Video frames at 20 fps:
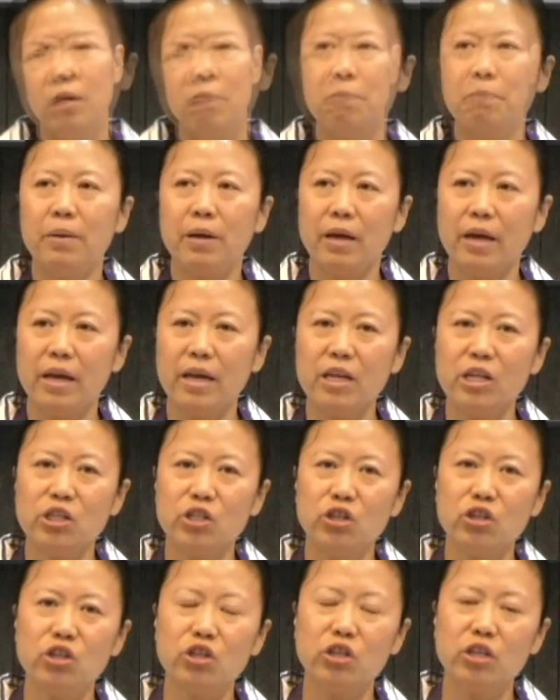But
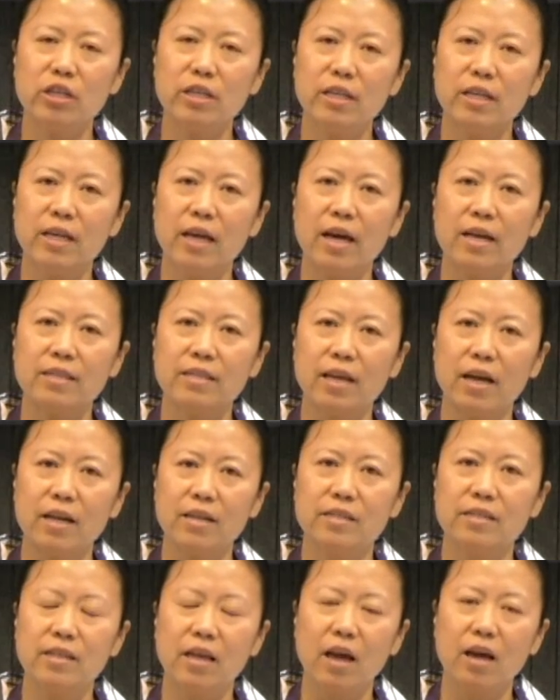Asian cooking, as I
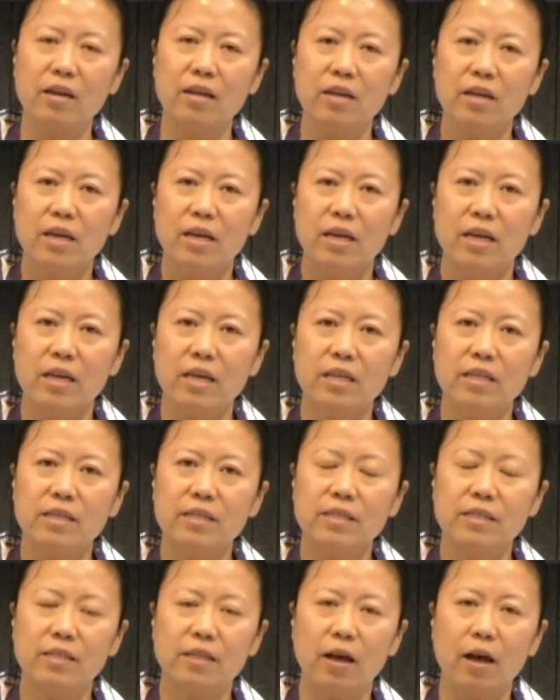said,
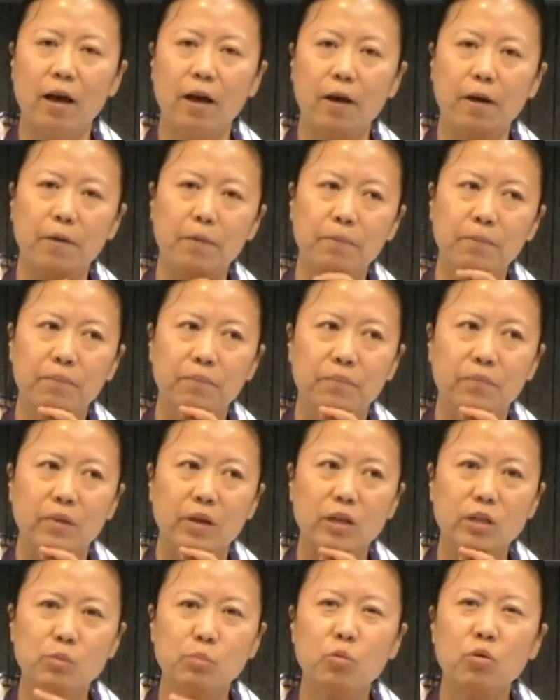is
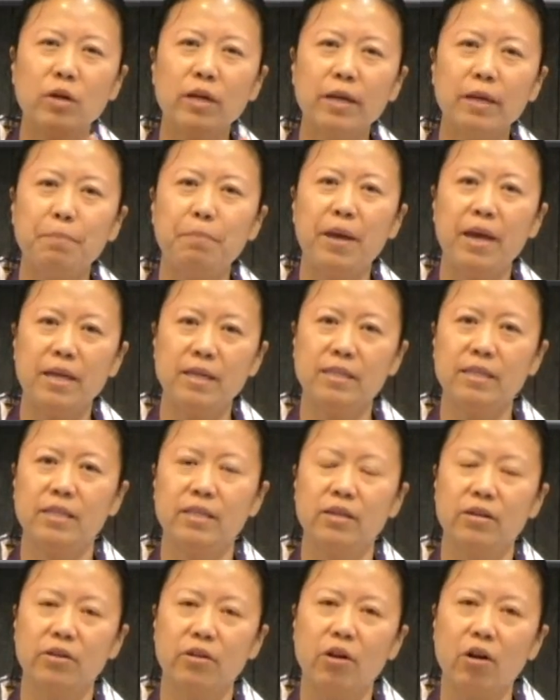it's more like a
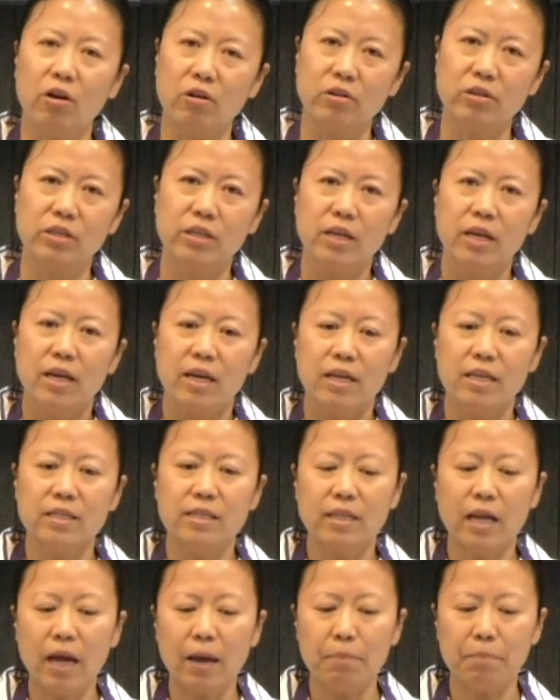painting an art. It's
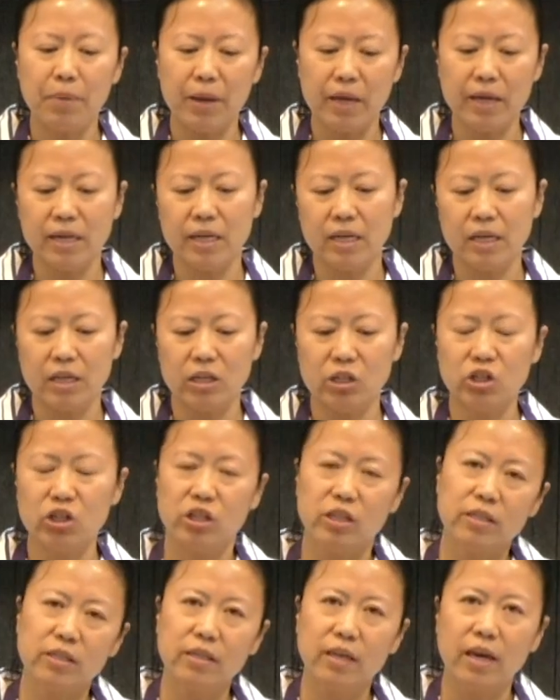not baking a
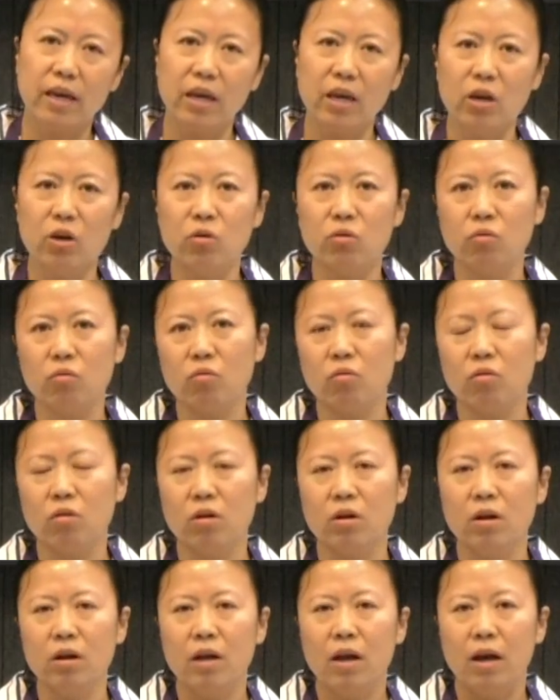cheesecake
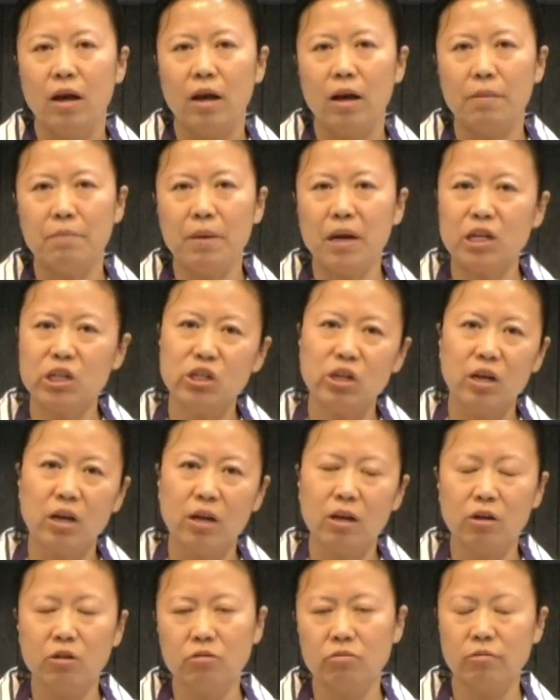or a
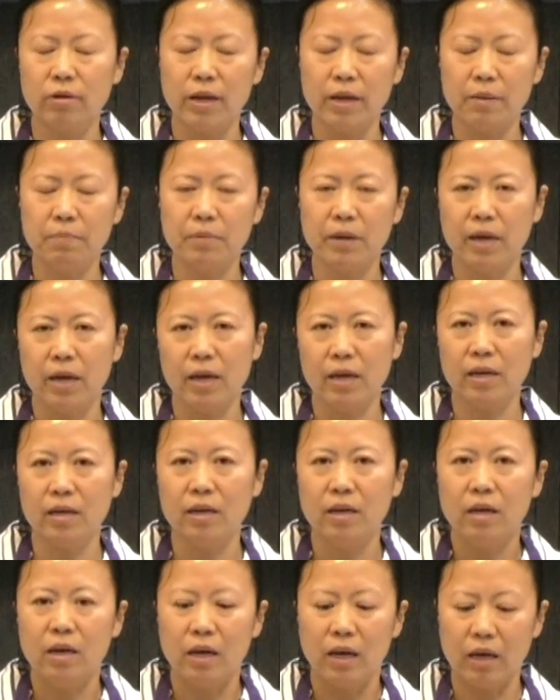matcha crepe cake.
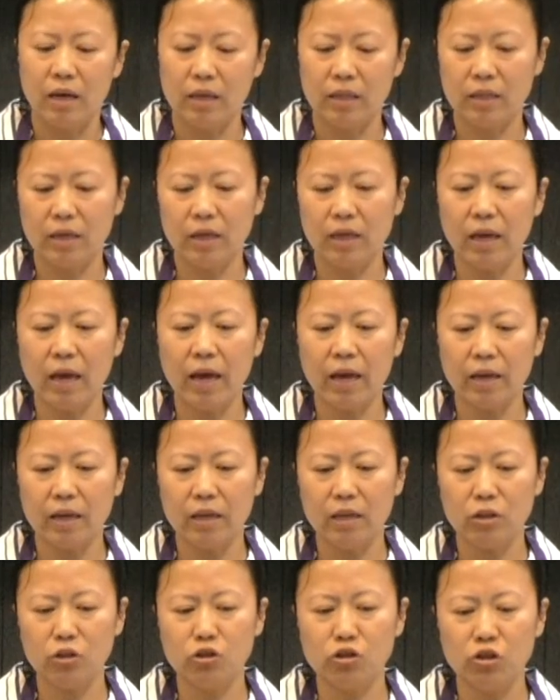
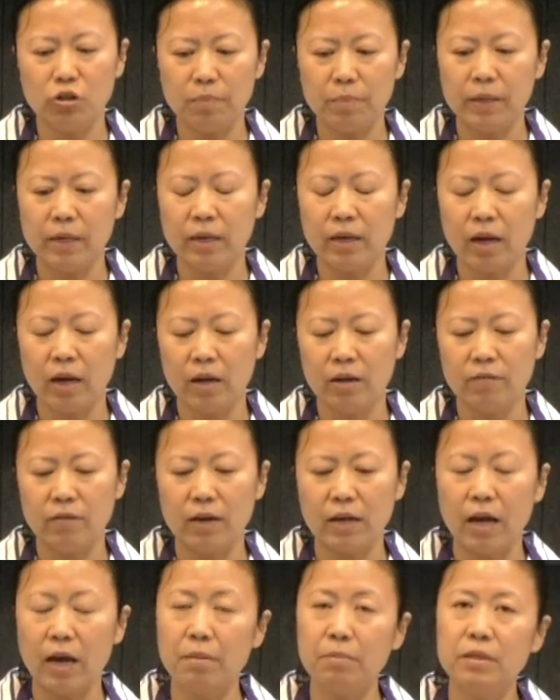It should be kind of
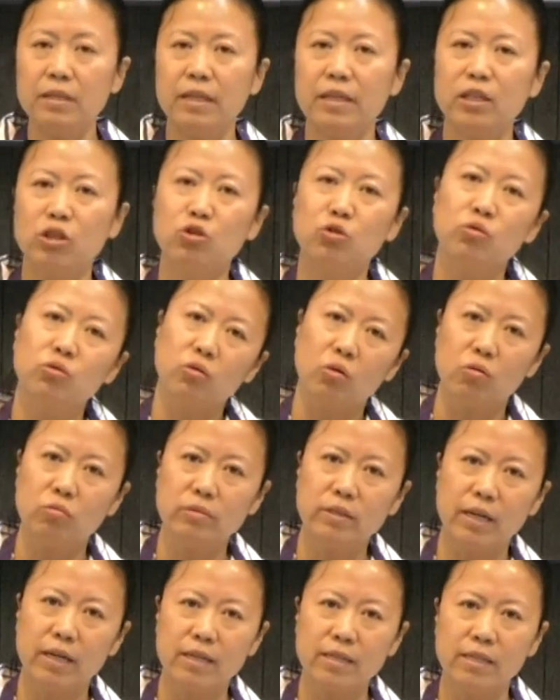accommodating to your own
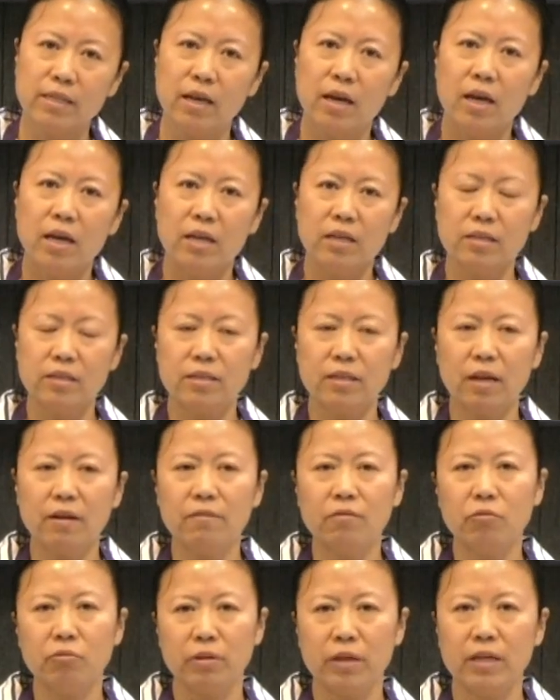taste instead
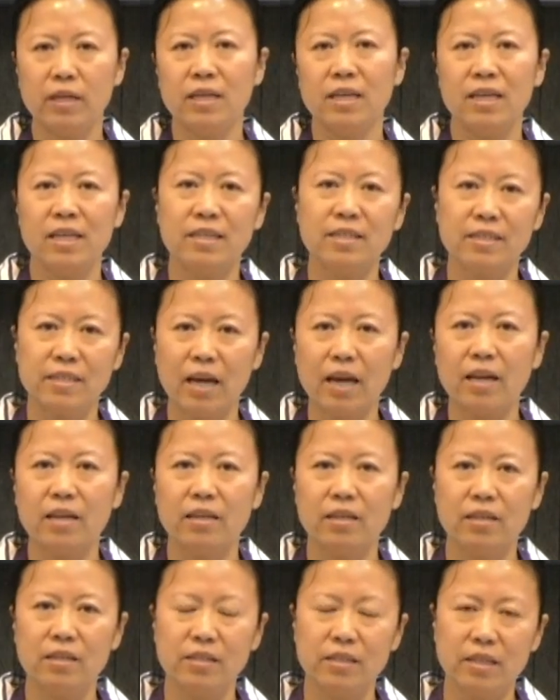of creating
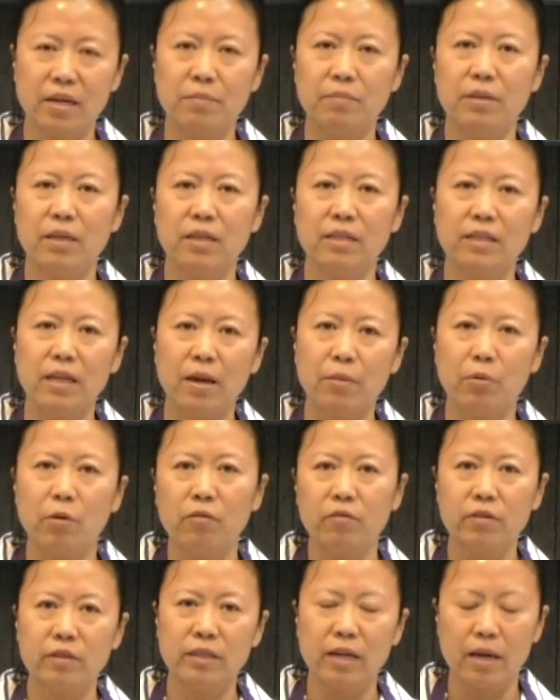exactly the same thing time
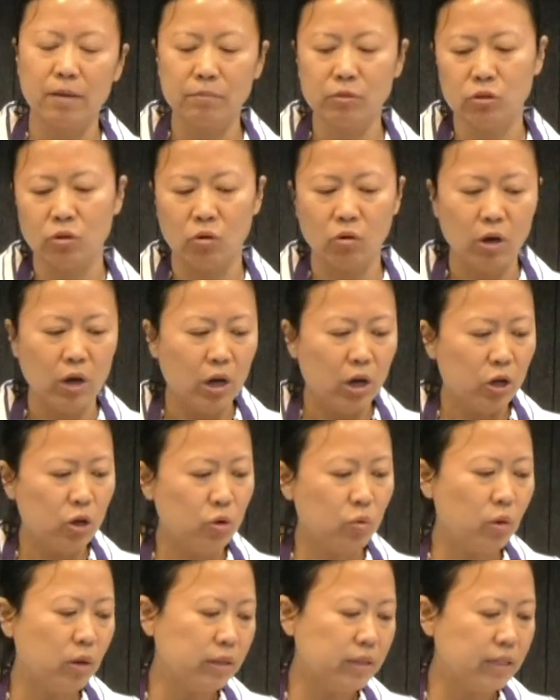over time. So
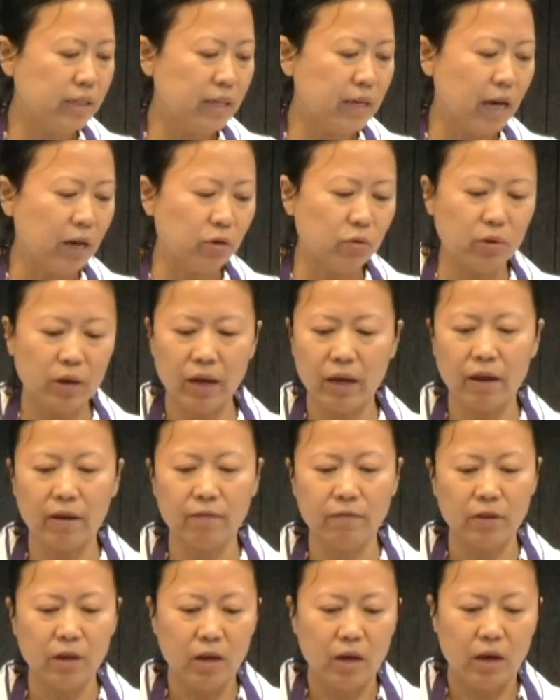you will see I don't
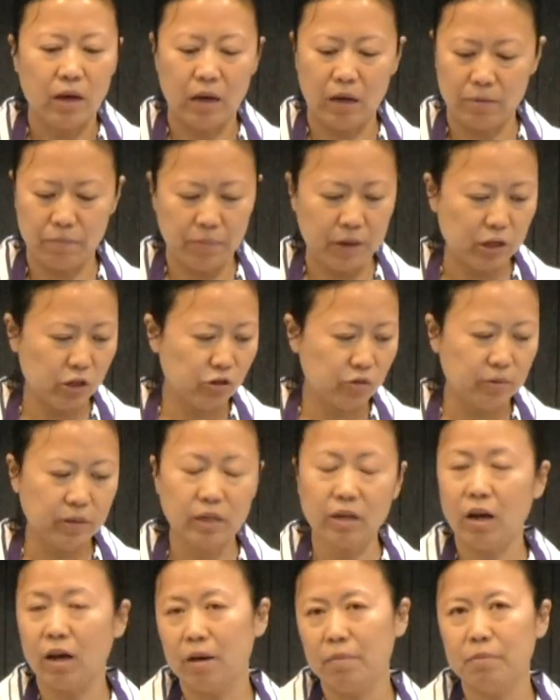have a measuring
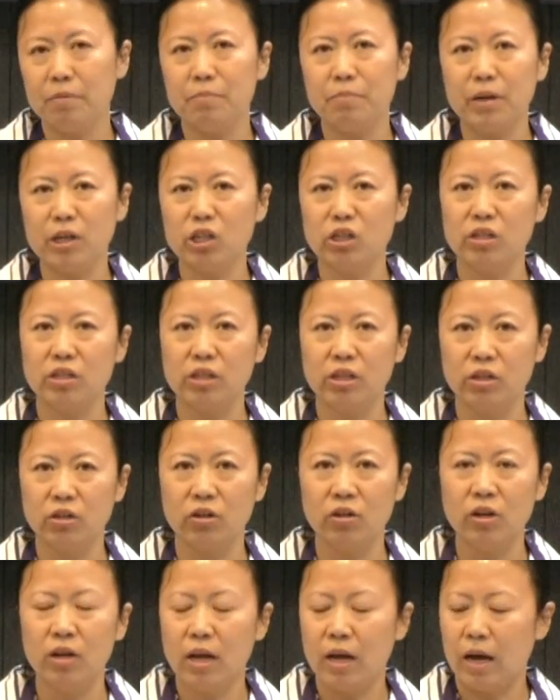cup much
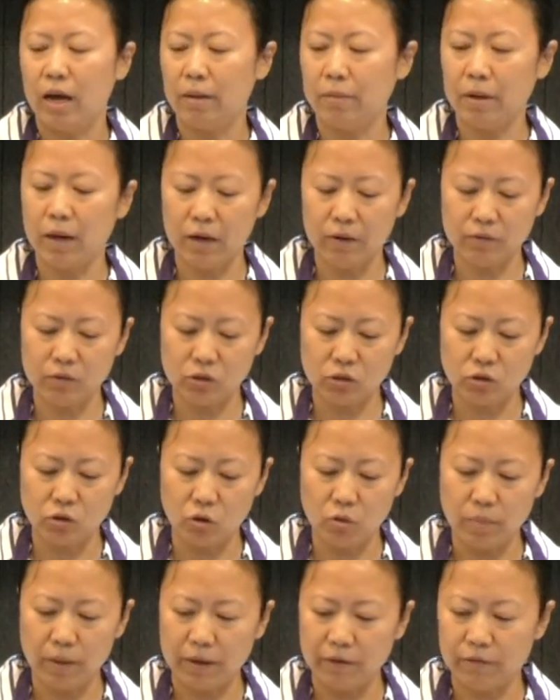here. I'm kind of just
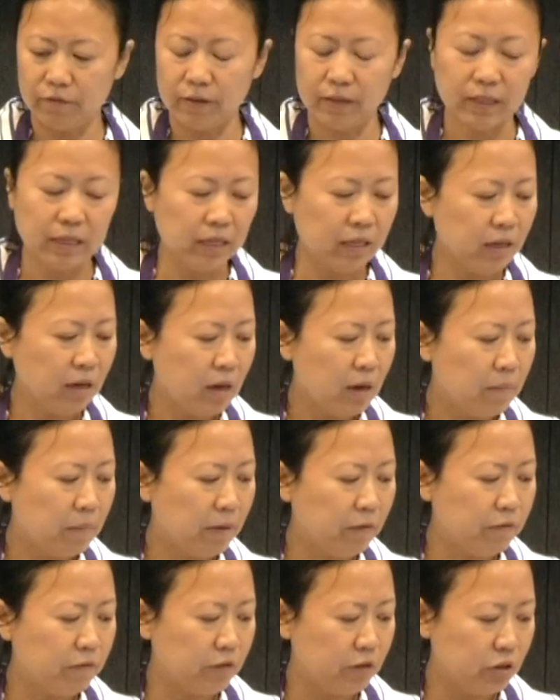go by feeling.
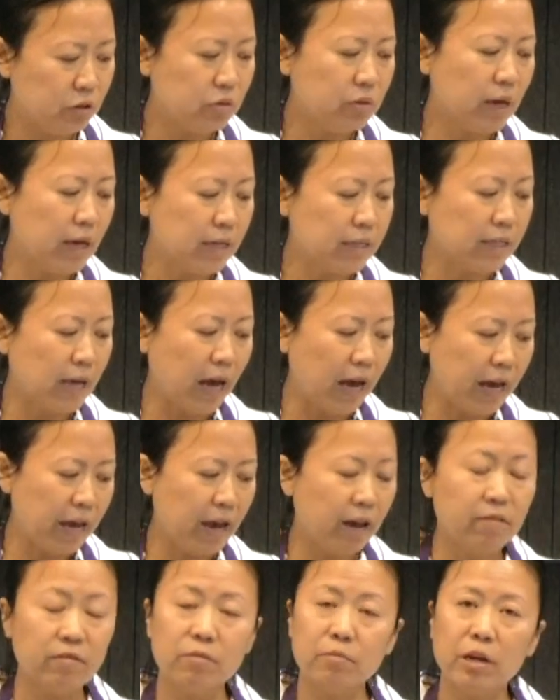But for you guys, I
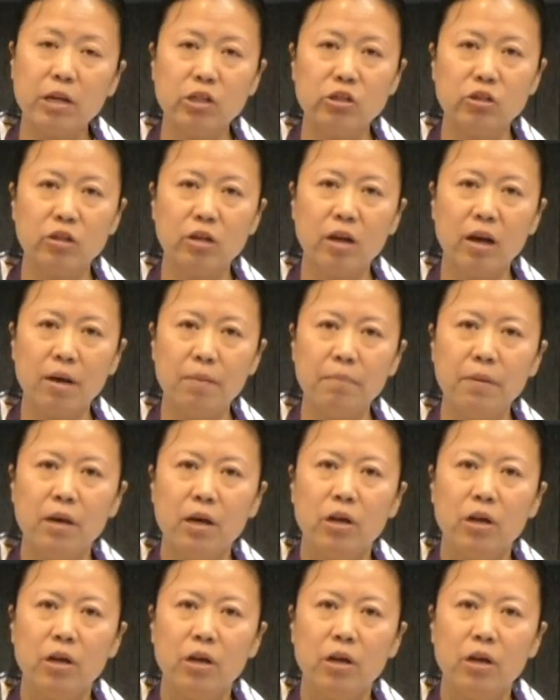have a measuring cup.